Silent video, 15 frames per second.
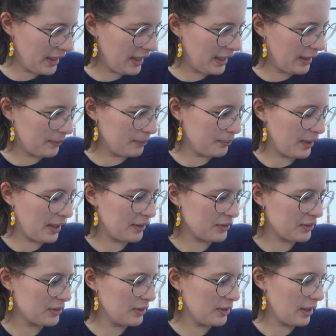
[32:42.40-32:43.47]
um, and
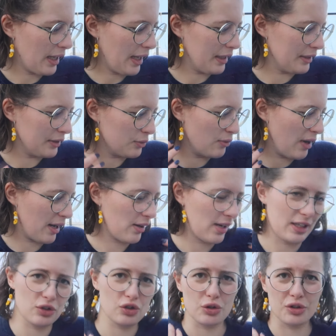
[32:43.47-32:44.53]
and it
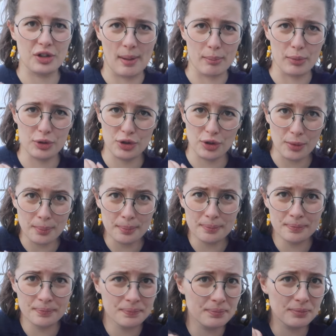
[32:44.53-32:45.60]
regulates your temperature
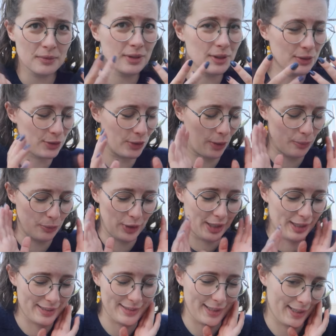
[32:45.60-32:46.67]
so I'm
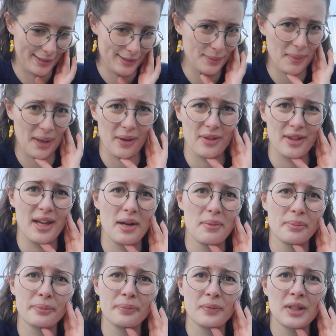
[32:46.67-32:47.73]
really excited about that
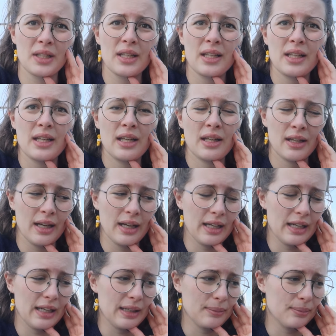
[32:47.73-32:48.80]

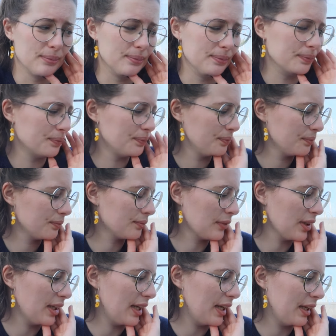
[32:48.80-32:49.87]
um,
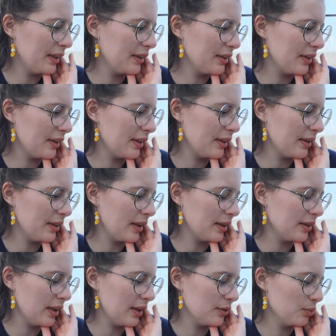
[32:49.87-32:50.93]
and uh, I,
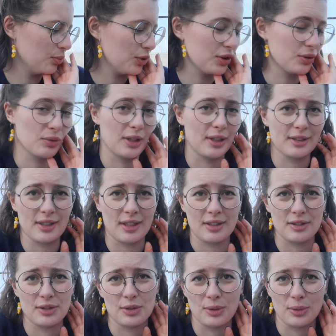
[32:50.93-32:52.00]
am just really
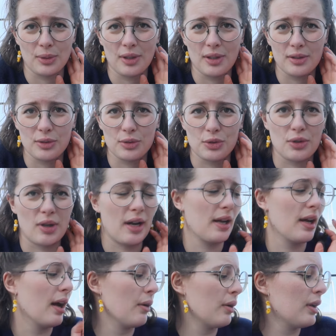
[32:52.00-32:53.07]
excited to uh, to try
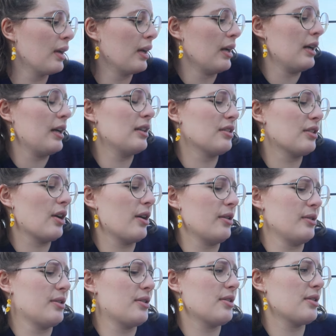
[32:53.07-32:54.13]
out. It
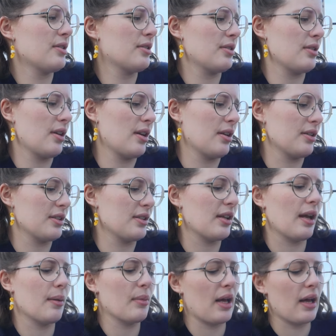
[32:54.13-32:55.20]
goes uh, the
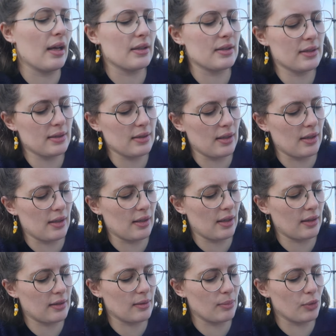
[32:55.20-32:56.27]
same as
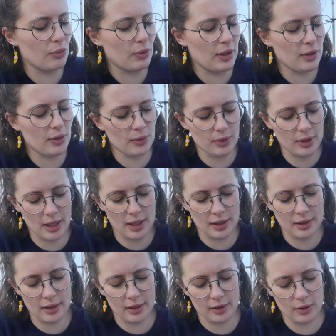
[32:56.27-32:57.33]
uh, the merino
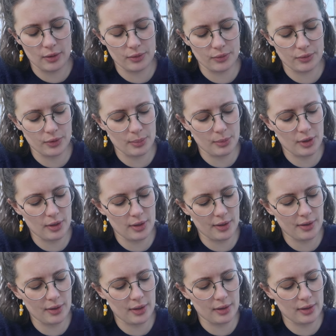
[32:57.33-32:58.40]
that I gotten from her. I
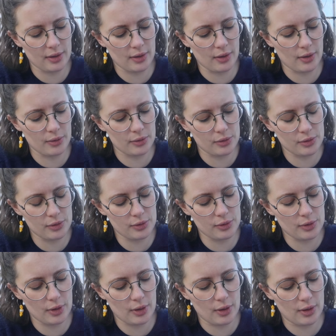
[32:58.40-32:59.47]
think it
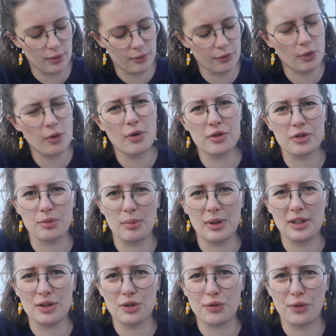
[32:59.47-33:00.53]
goes uh, 400
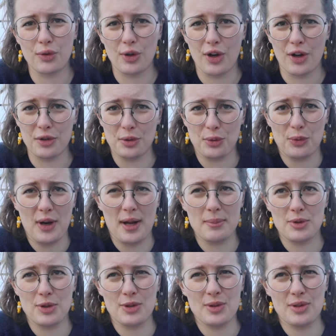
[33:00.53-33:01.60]
meters for 100
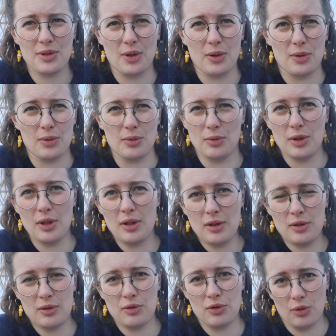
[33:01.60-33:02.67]
grams, so
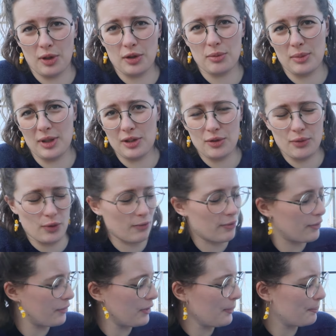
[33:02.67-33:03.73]
200 meters for
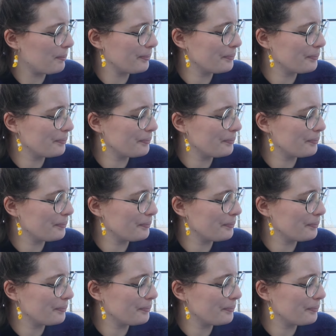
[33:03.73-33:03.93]
50.